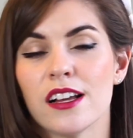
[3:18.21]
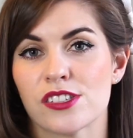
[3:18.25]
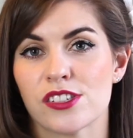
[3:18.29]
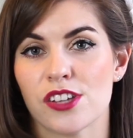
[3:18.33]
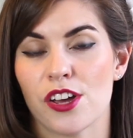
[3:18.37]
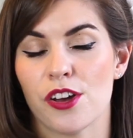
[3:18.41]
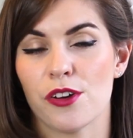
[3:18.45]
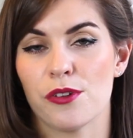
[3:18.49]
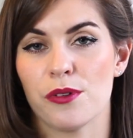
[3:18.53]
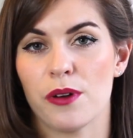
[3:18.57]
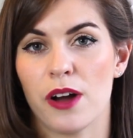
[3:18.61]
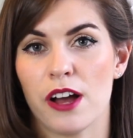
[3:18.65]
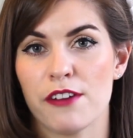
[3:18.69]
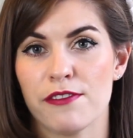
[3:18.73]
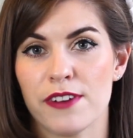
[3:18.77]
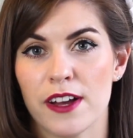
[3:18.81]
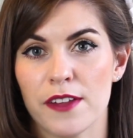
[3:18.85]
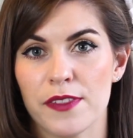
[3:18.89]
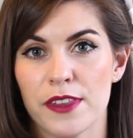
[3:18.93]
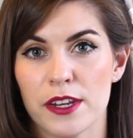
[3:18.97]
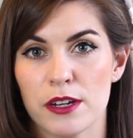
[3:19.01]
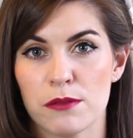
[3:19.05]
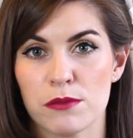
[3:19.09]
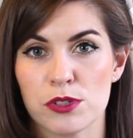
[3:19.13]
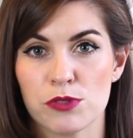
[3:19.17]
So I
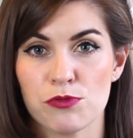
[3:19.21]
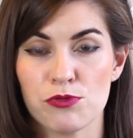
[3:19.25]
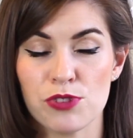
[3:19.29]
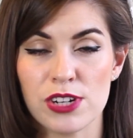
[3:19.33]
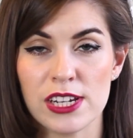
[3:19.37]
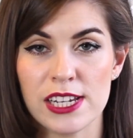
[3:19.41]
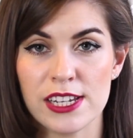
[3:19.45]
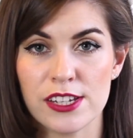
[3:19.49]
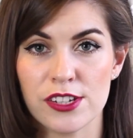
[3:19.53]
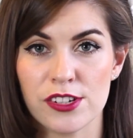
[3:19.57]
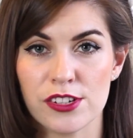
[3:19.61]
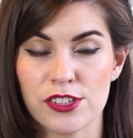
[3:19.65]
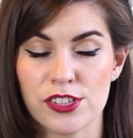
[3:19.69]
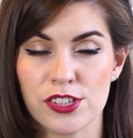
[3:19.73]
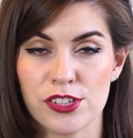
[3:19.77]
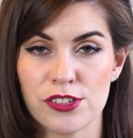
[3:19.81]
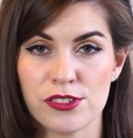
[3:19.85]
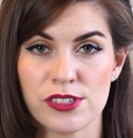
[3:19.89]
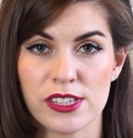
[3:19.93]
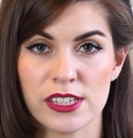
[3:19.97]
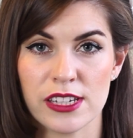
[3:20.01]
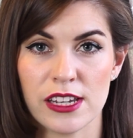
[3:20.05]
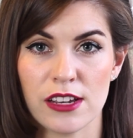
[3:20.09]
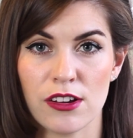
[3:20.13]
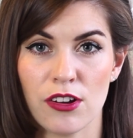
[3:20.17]
found that it was really good
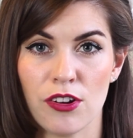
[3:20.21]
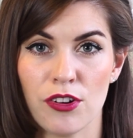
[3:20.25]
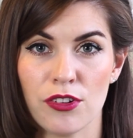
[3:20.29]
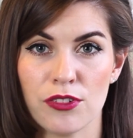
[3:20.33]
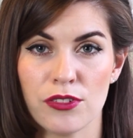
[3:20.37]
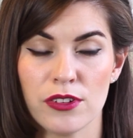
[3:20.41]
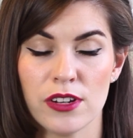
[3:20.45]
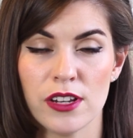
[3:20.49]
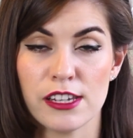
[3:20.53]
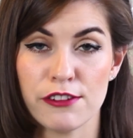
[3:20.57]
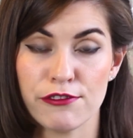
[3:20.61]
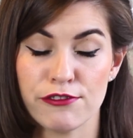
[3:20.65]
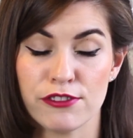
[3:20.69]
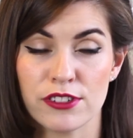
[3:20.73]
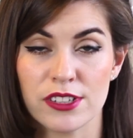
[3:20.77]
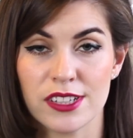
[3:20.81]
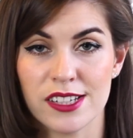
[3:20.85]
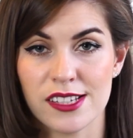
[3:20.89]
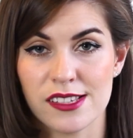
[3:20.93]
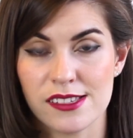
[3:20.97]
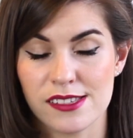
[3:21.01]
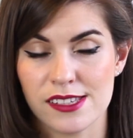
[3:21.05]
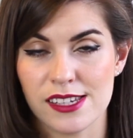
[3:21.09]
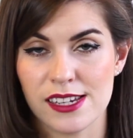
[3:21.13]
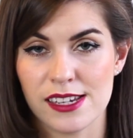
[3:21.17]
using it on different
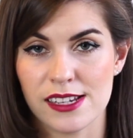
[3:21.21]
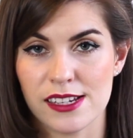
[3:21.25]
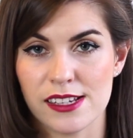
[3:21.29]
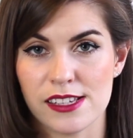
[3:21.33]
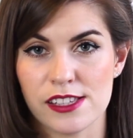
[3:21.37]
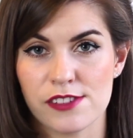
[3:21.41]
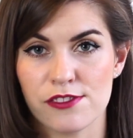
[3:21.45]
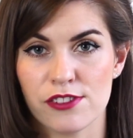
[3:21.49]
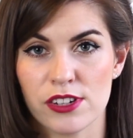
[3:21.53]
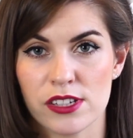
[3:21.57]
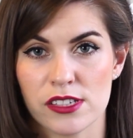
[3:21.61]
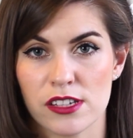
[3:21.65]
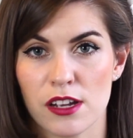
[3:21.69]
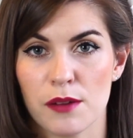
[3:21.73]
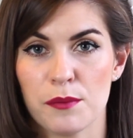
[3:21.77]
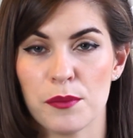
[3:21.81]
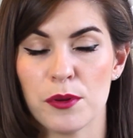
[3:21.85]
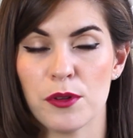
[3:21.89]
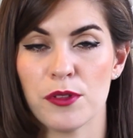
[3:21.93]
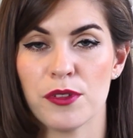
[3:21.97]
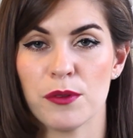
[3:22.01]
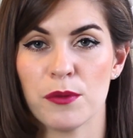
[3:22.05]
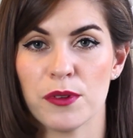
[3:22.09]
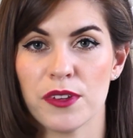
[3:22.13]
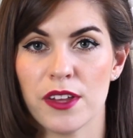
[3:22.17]
concealers, for
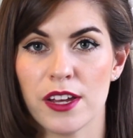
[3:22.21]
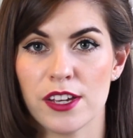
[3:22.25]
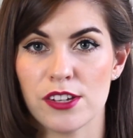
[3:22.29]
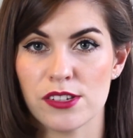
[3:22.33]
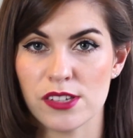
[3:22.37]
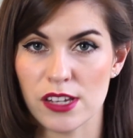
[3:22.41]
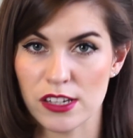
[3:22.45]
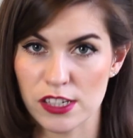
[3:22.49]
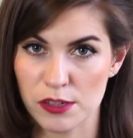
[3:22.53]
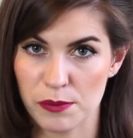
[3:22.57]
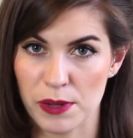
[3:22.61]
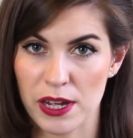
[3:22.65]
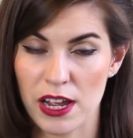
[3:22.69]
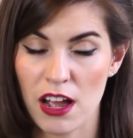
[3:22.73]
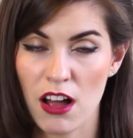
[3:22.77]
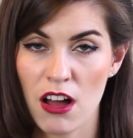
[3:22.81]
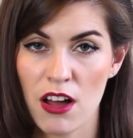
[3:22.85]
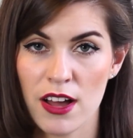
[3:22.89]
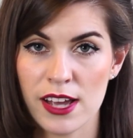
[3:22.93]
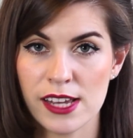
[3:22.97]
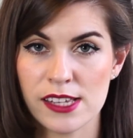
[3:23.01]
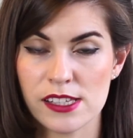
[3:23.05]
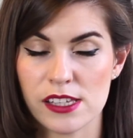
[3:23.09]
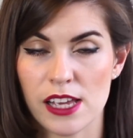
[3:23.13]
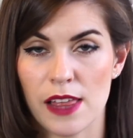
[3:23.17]
example the one that I use under my
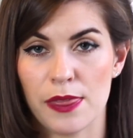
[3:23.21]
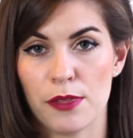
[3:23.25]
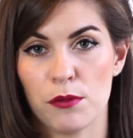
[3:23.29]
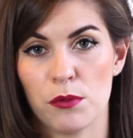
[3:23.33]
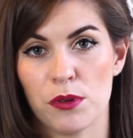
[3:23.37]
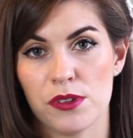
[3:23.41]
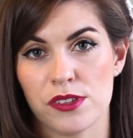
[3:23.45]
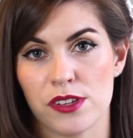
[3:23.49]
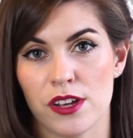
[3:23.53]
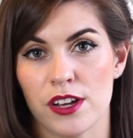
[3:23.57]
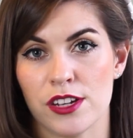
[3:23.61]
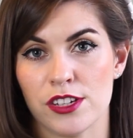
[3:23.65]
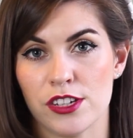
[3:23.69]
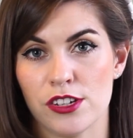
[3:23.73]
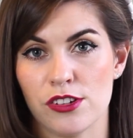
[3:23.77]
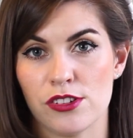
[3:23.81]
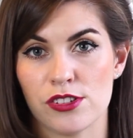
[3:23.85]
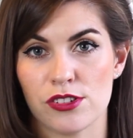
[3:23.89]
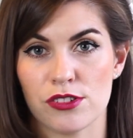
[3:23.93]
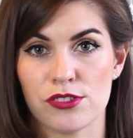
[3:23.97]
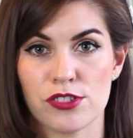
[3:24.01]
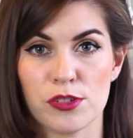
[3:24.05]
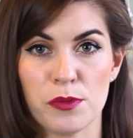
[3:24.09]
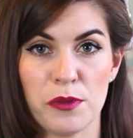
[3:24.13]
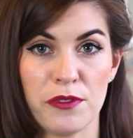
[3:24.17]
eyes and the one that I
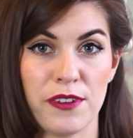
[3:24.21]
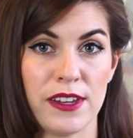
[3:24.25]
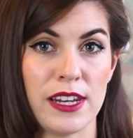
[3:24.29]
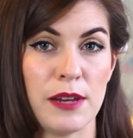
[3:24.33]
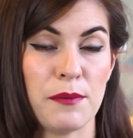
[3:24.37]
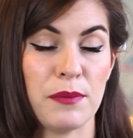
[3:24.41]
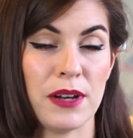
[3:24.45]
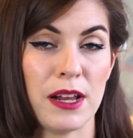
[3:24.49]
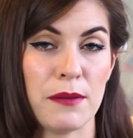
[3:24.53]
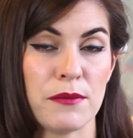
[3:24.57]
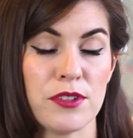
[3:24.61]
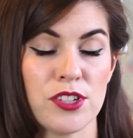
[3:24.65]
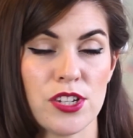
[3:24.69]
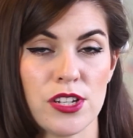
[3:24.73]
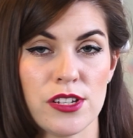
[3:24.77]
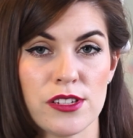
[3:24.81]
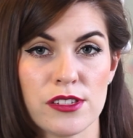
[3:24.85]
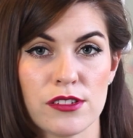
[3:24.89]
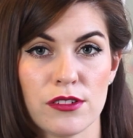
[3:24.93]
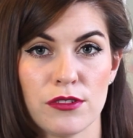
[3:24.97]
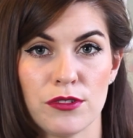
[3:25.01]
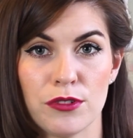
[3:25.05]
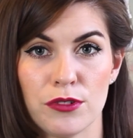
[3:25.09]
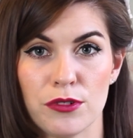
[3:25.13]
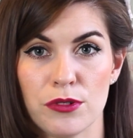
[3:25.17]
use on top of any
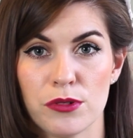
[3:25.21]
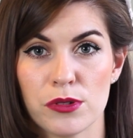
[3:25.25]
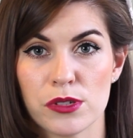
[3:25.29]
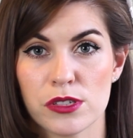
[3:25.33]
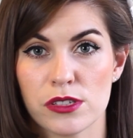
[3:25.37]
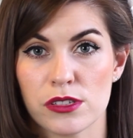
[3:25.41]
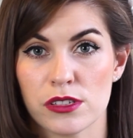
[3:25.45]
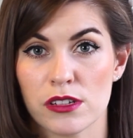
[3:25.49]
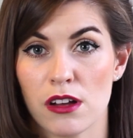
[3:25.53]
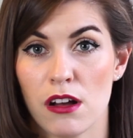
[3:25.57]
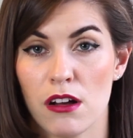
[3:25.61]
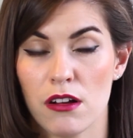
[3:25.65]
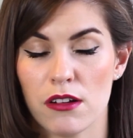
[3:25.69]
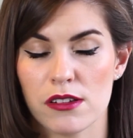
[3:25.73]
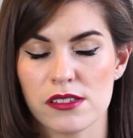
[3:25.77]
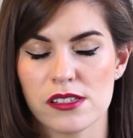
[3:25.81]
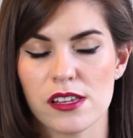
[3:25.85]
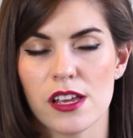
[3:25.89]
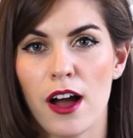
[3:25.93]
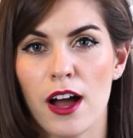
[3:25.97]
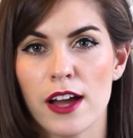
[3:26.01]
blemishes or scars.